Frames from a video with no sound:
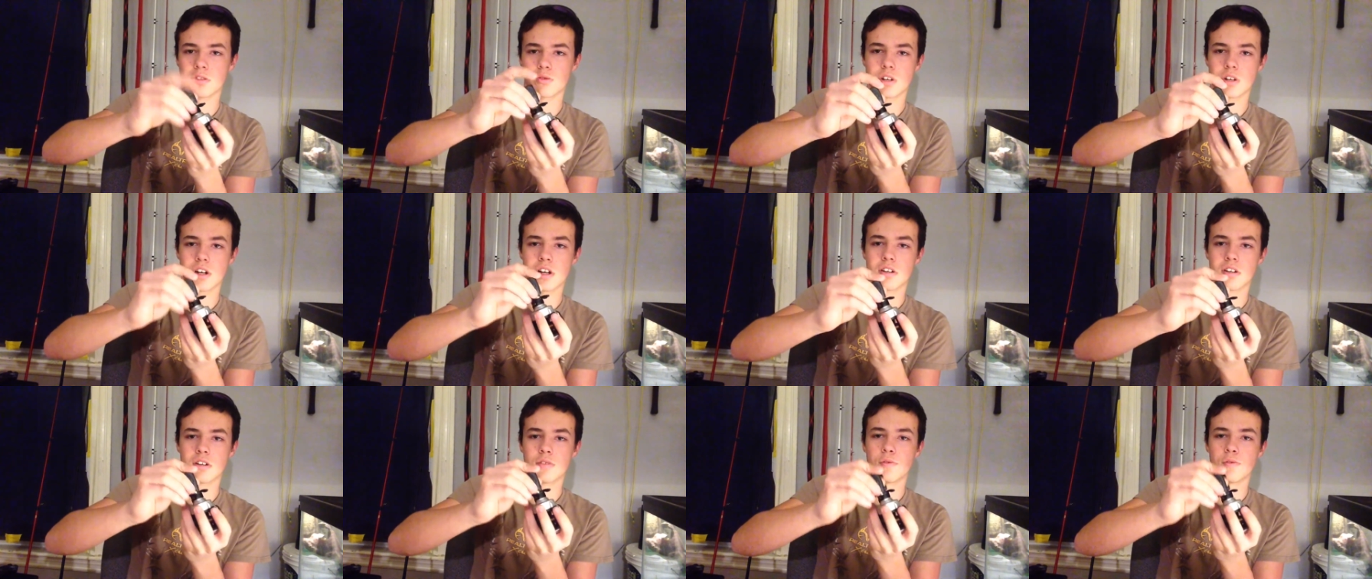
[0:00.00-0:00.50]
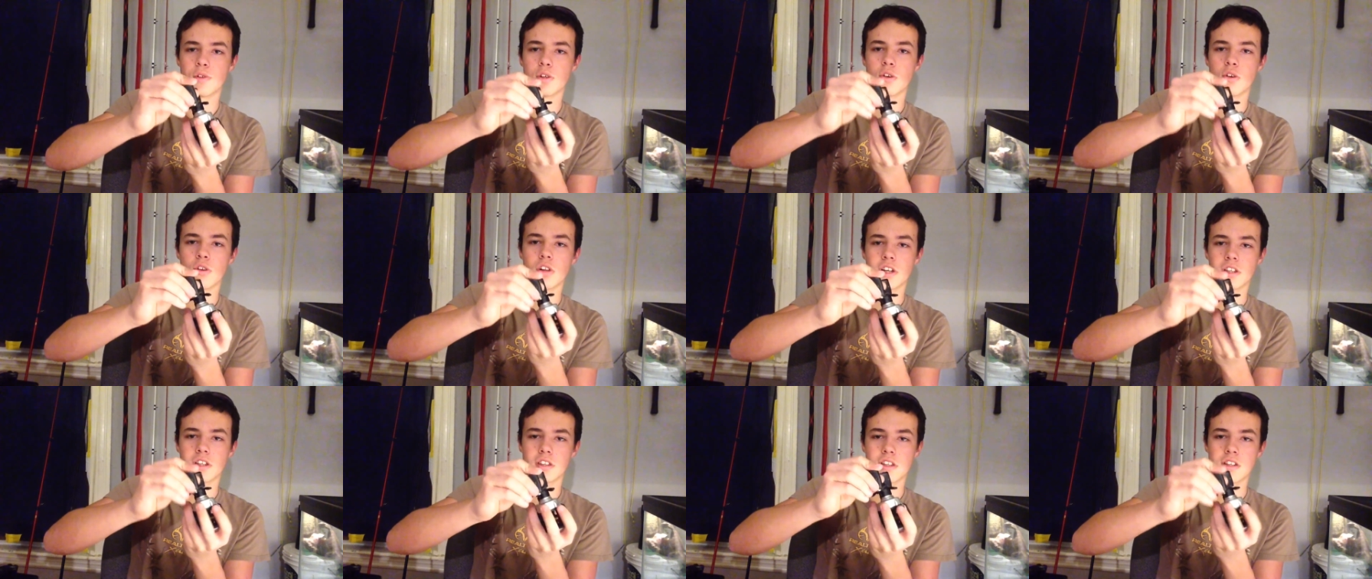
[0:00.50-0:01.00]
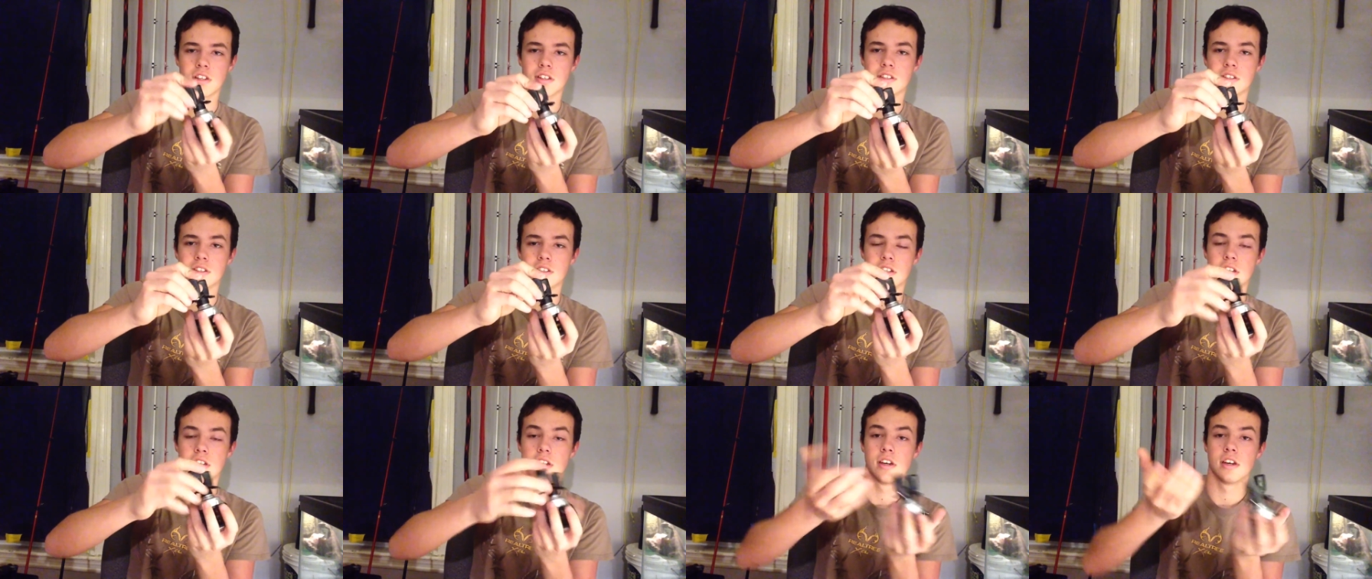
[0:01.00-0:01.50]
around if you go like
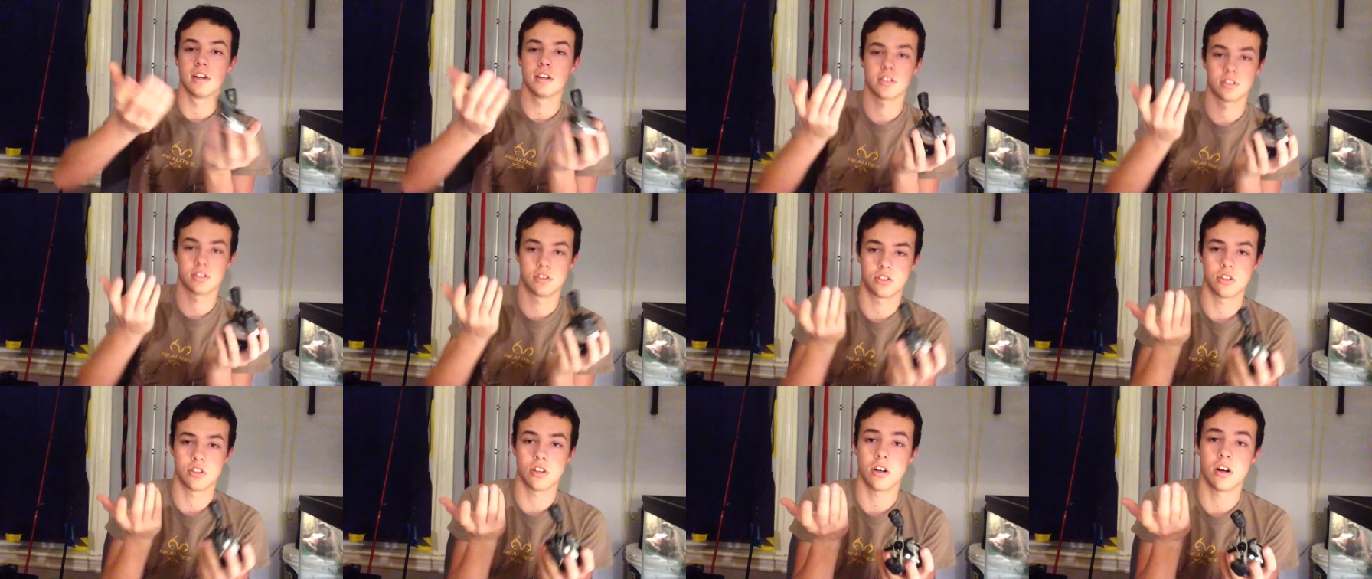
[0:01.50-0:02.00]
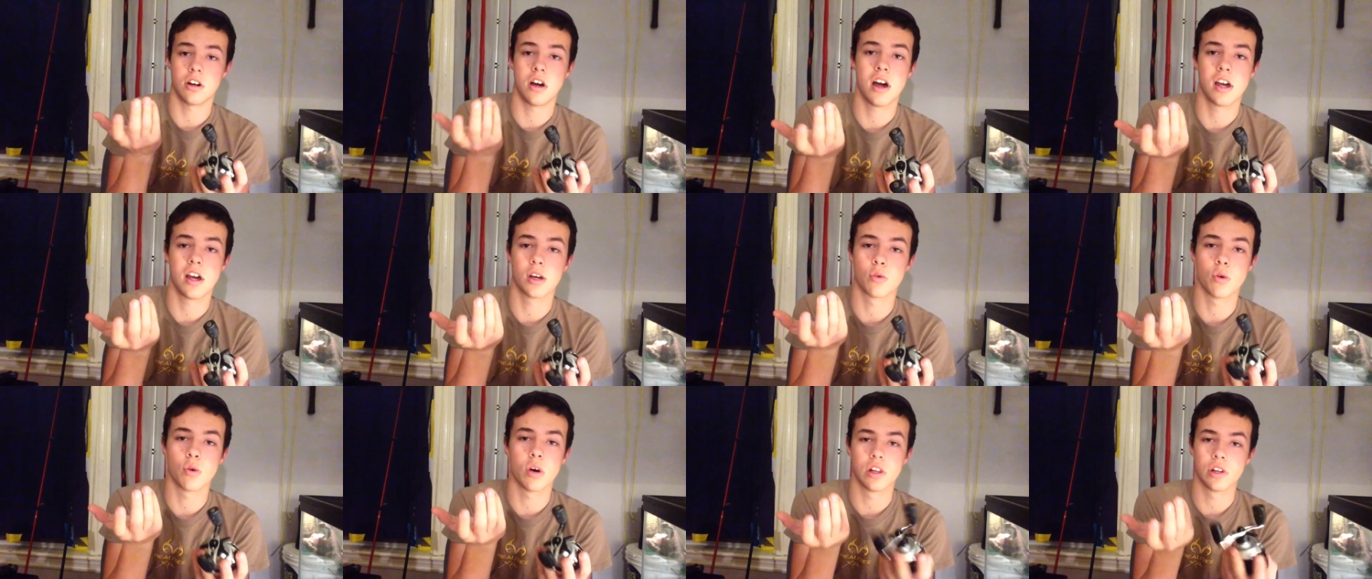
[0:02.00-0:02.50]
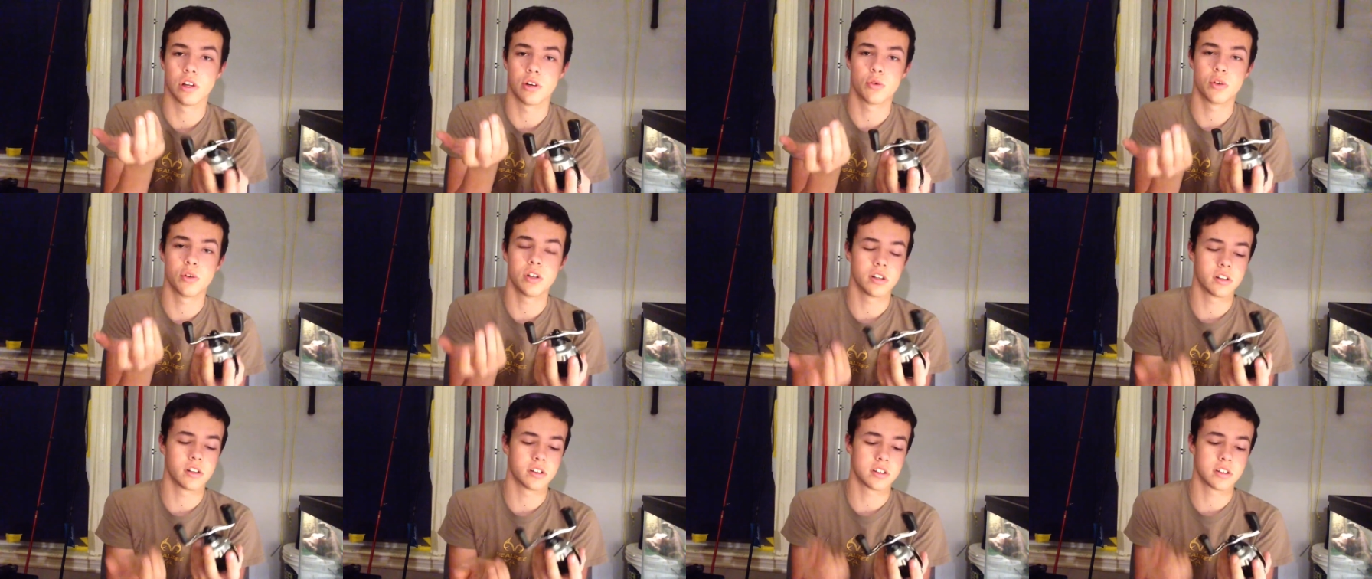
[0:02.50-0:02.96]
this, because it's not a high quality reel.